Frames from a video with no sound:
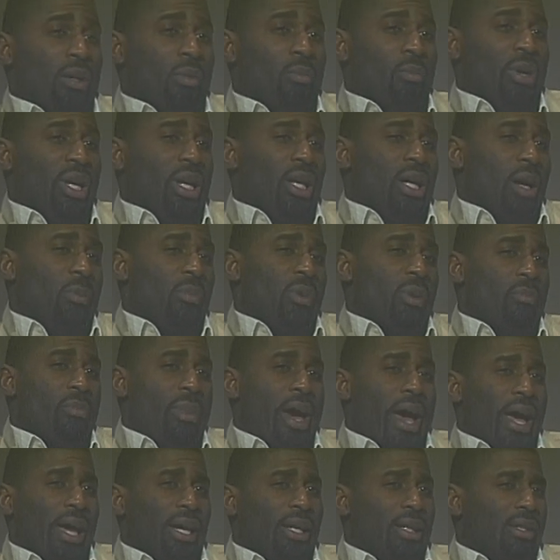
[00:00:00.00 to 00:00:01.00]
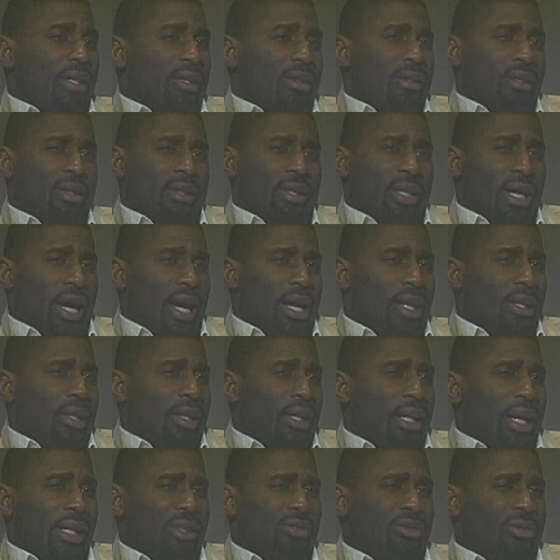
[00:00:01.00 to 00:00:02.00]
me coming back, kind
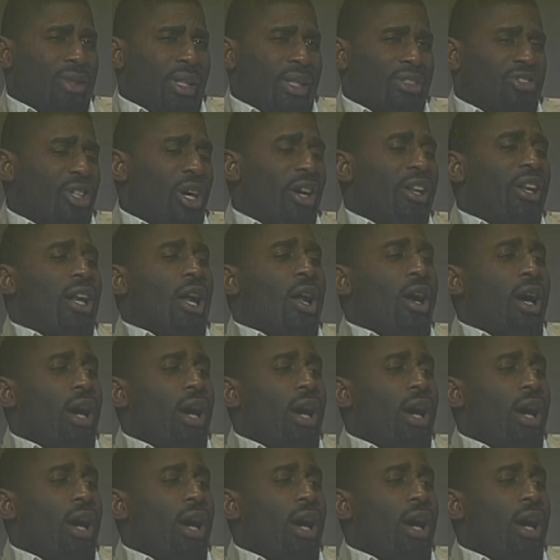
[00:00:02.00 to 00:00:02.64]
of, I started out